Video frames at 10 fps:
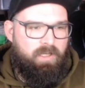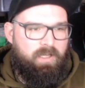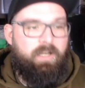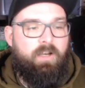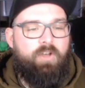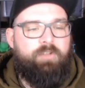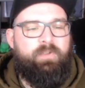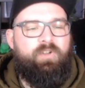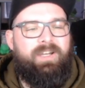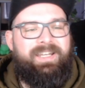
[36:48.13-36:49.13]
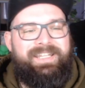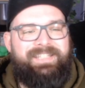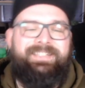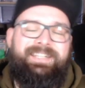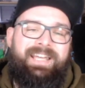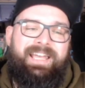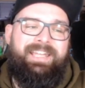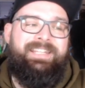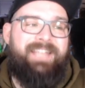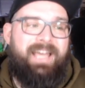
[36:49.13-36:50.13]
And last but not least
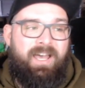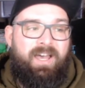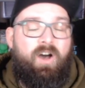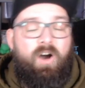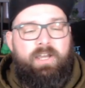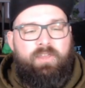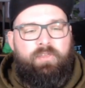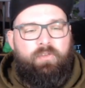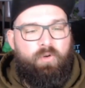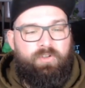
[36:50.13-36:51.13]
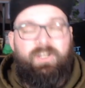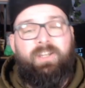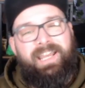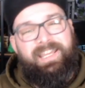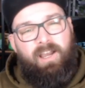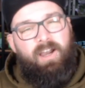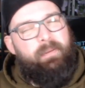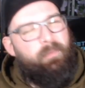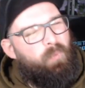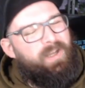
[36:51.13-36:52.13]
is Iron Thorns. Okay, I
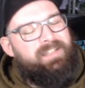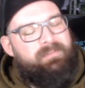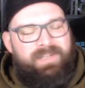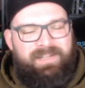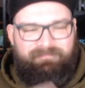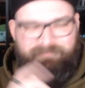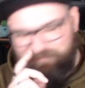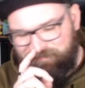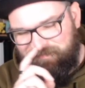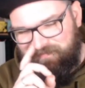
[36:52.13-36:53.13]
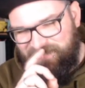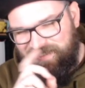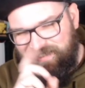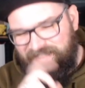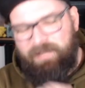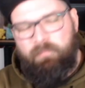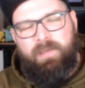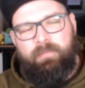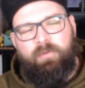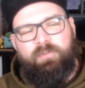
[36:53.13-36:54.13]
will admit,
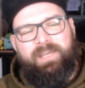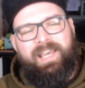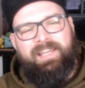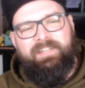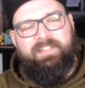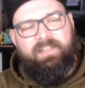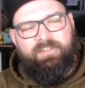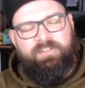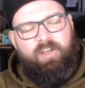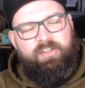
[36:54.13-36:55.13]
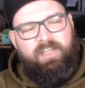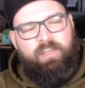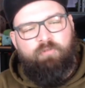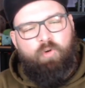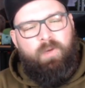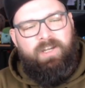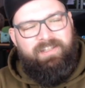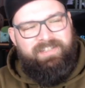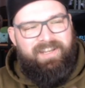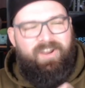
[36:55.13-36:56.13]
maybe I was a bit hasty at the start saying they're all 1 out of
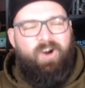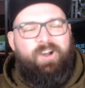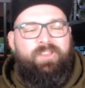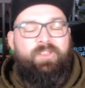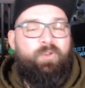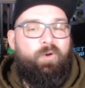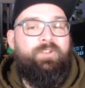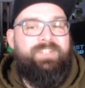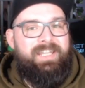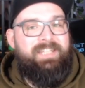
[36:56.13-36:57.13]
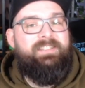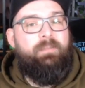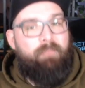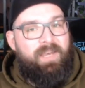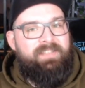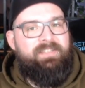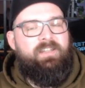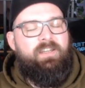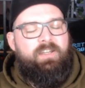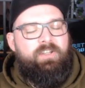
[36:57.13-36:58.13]
10. Iron Thorns is the best
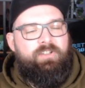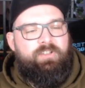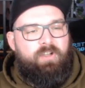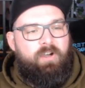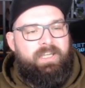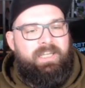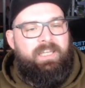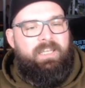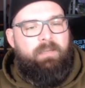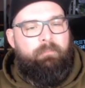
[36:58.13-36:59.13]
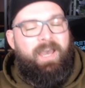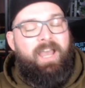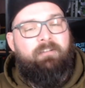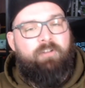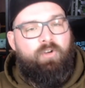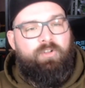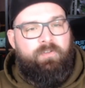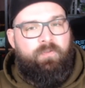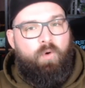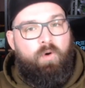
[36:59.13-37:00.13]
shiny Paradox
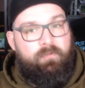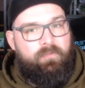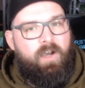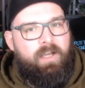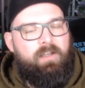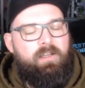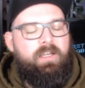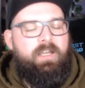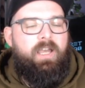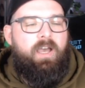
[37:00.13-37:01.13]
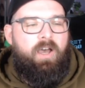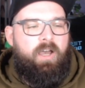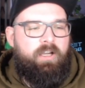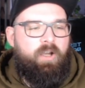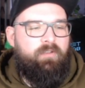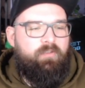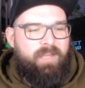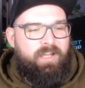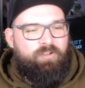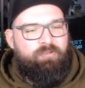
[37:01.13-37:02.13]
for Violet. Going from
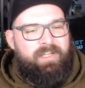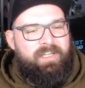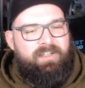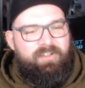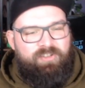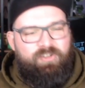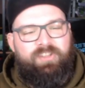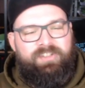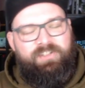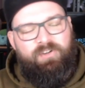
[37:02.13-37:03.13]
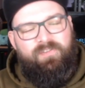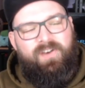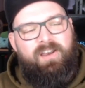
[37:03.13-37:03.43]
that green to the silver.